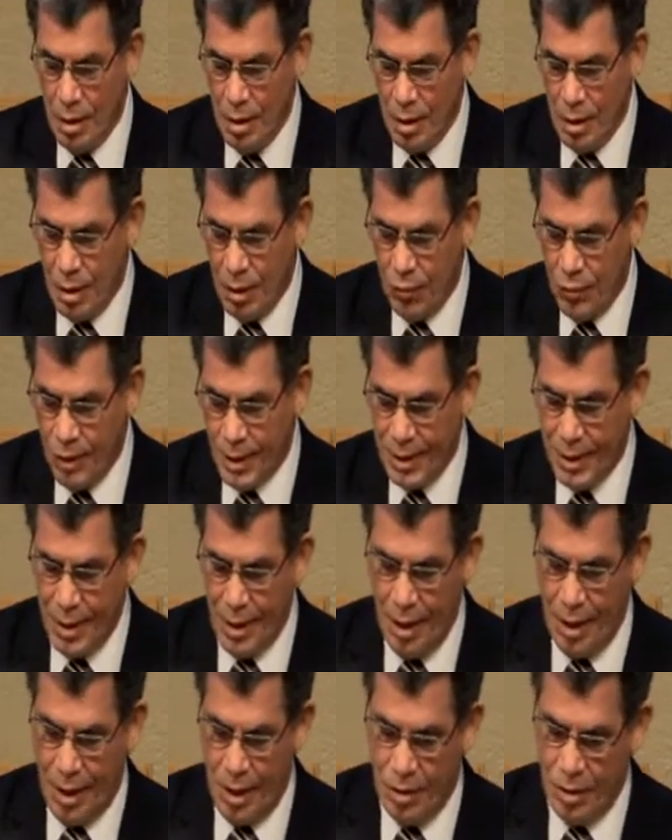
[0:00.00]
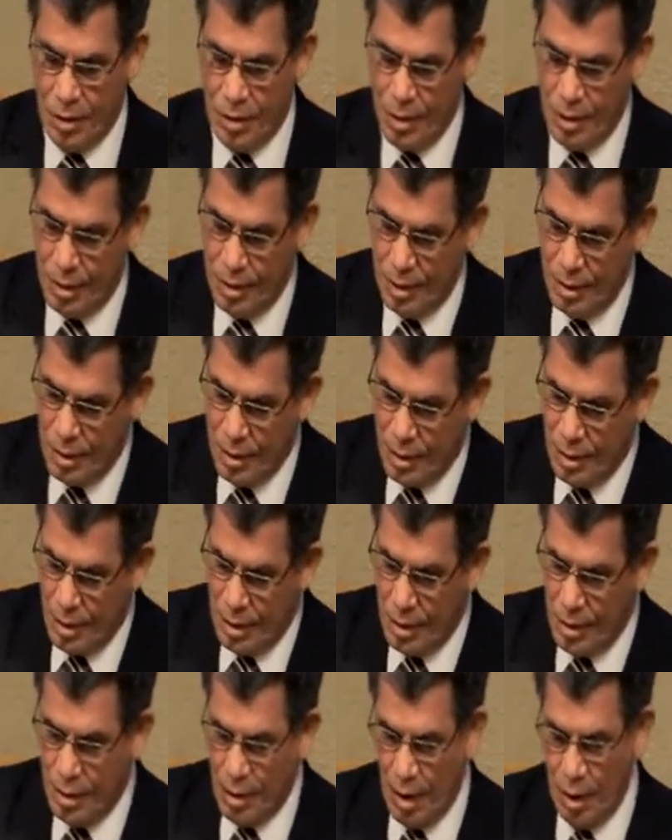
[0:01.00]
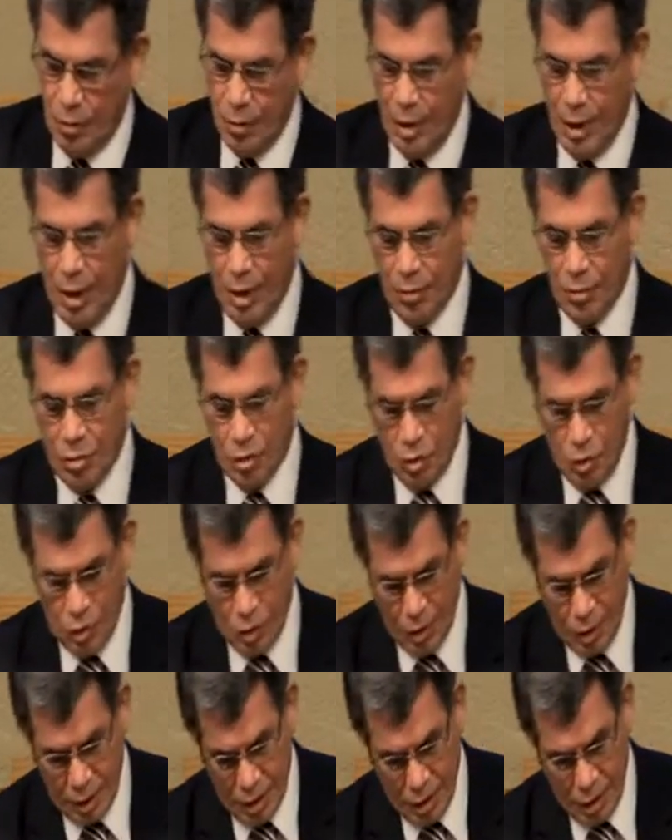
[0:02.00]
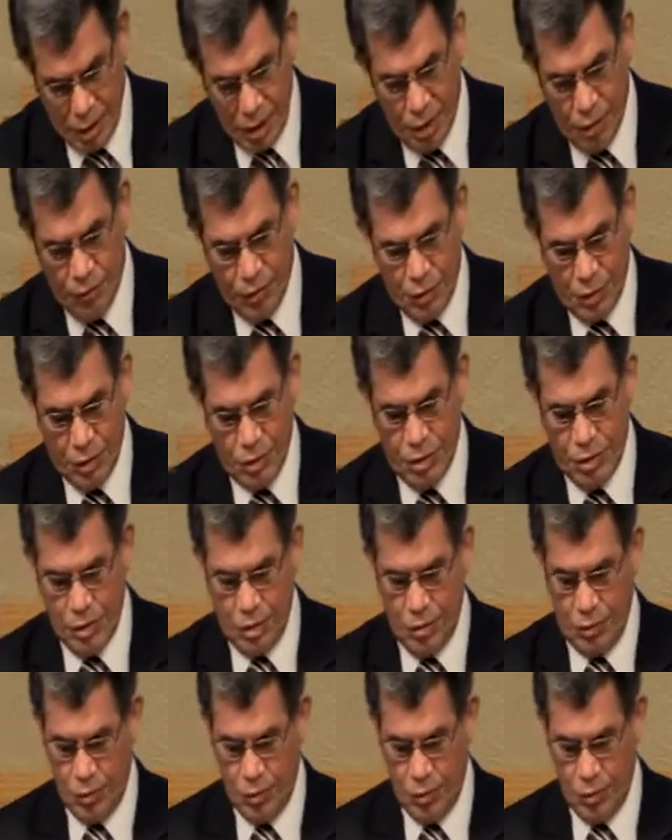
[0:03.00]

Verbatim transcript: If it does, then we have to look at other verses of